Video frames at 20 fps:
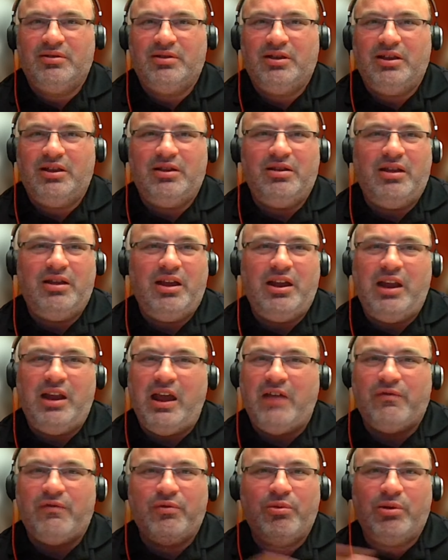And and
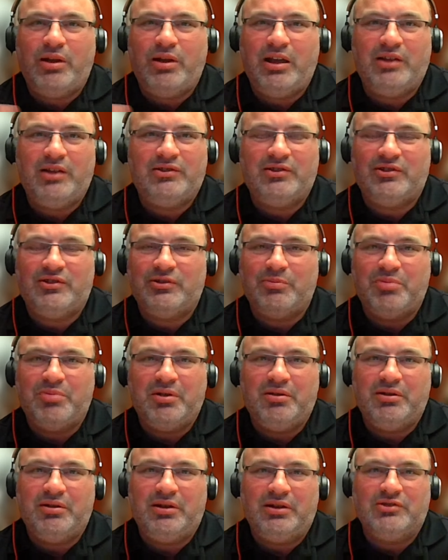everyone has this
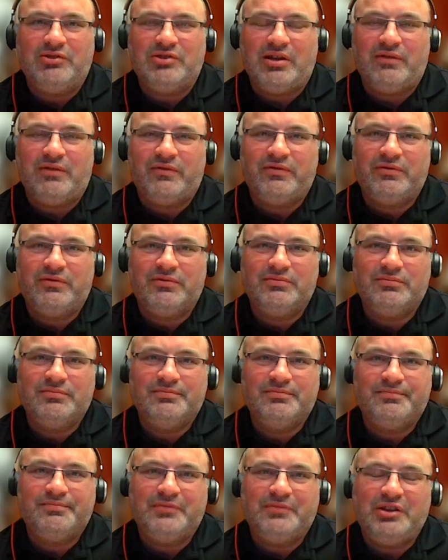ability, Jeff.
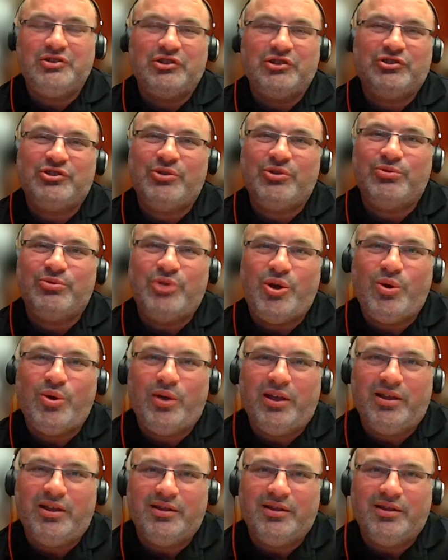They just don't know it.